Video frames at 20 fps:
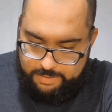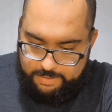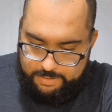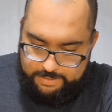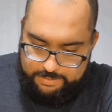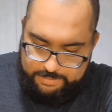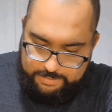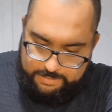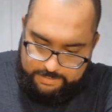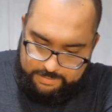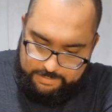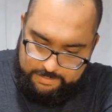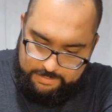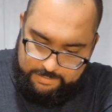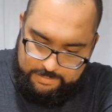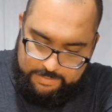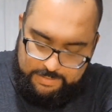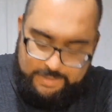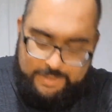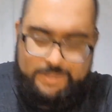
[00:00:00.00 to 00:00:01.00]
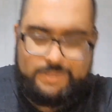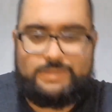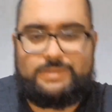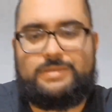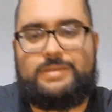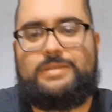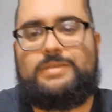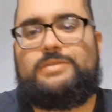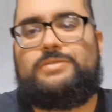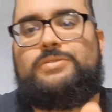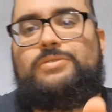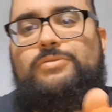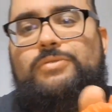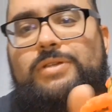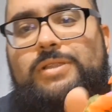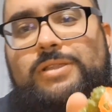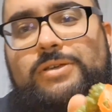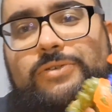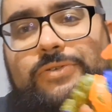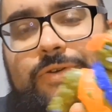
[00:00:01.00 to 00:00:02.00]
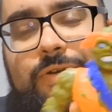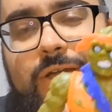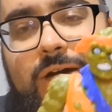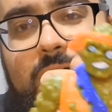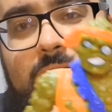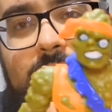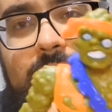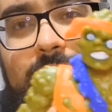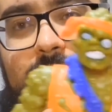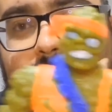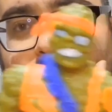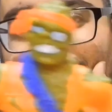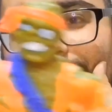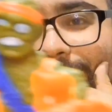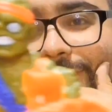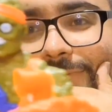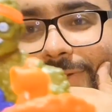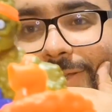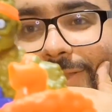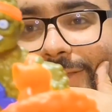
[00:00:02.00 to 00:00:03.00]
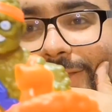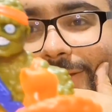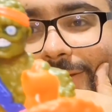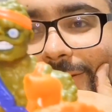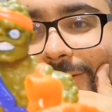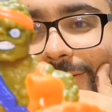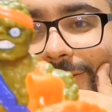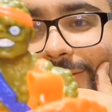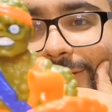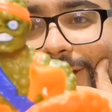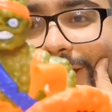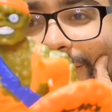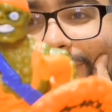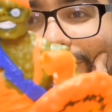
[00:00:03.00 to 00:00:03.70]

I guess he's good. See, there's 3 little notches right there.